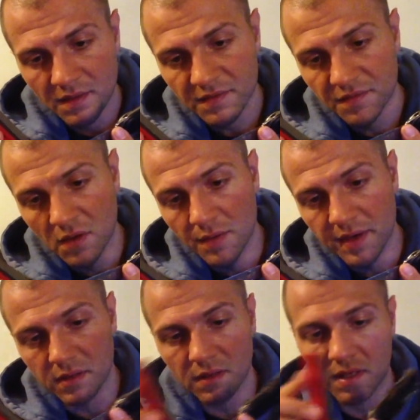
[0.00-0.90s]
this is
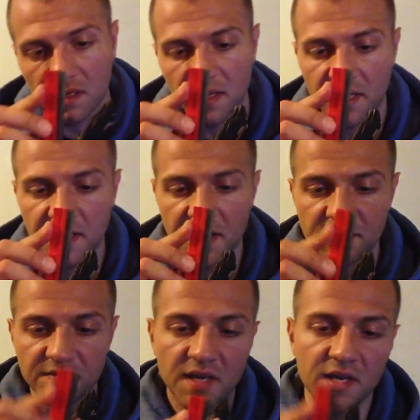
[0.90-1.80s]
already looking like a
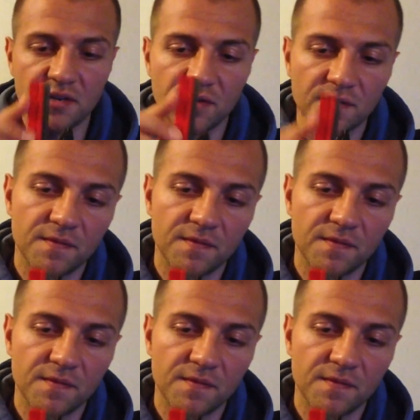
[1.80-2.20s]
nice V-edge.